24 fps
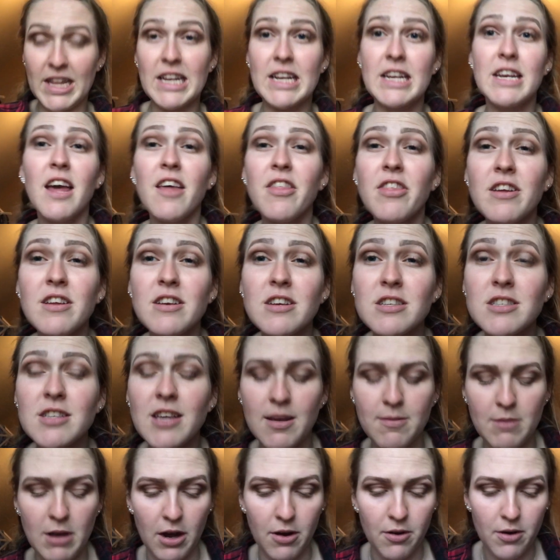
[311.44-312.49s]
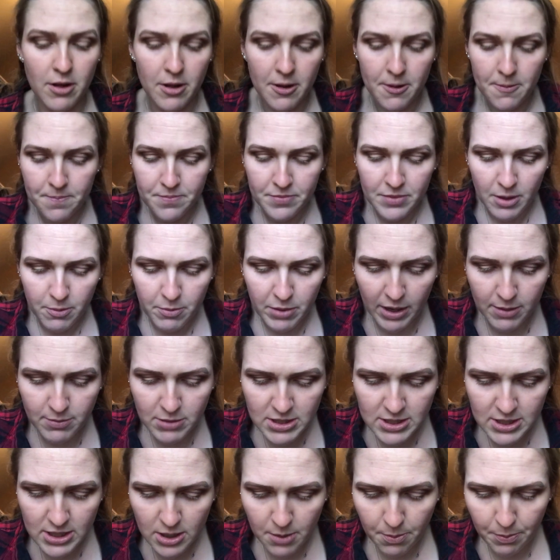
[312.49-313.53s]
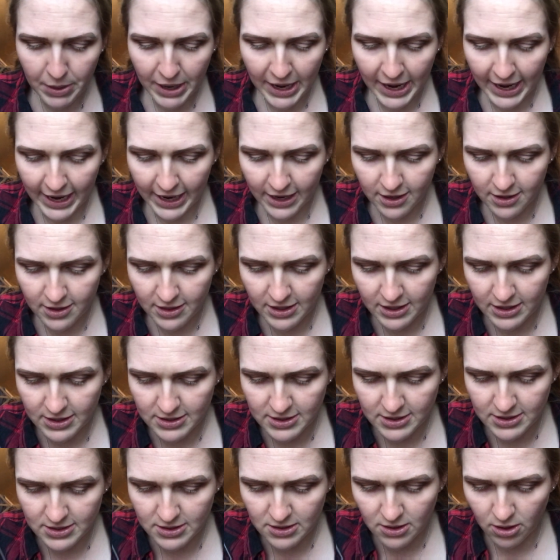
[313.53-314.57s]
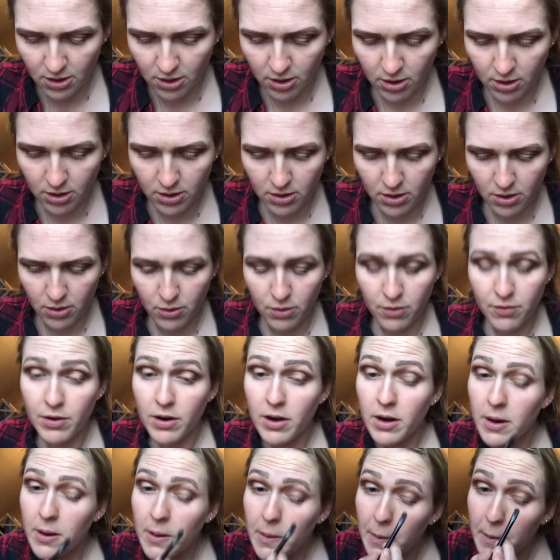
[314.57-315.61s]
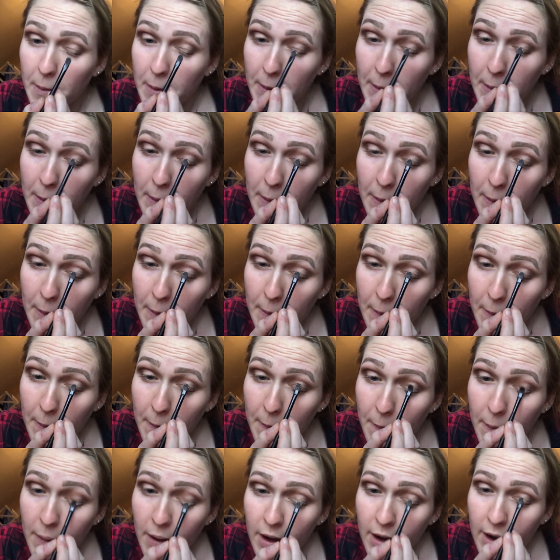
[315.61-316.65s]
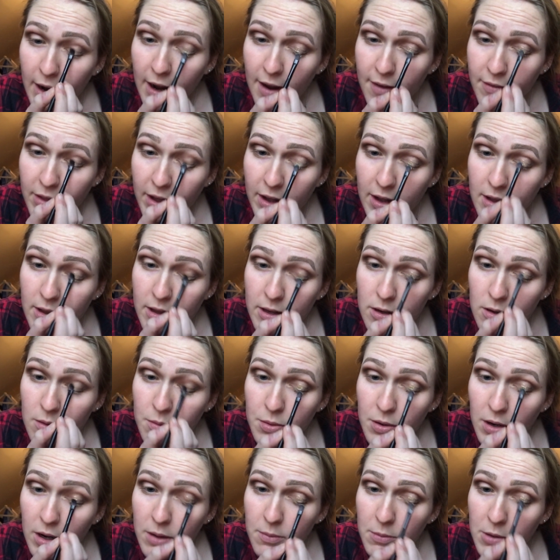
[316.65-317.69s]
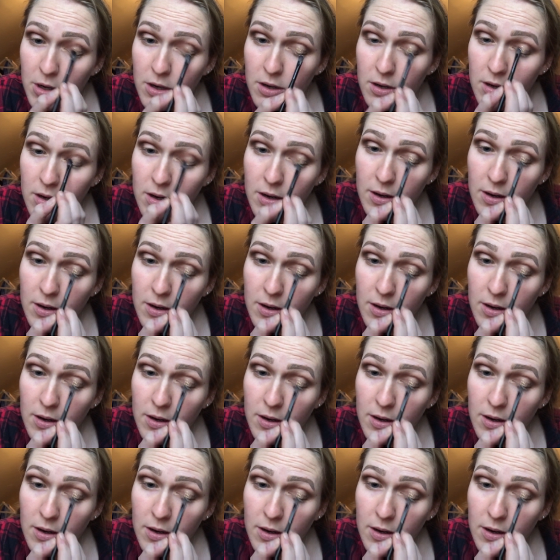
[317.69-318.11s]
Nothing just came out. But I'm just gonna pack this all over where I have that glitter primer.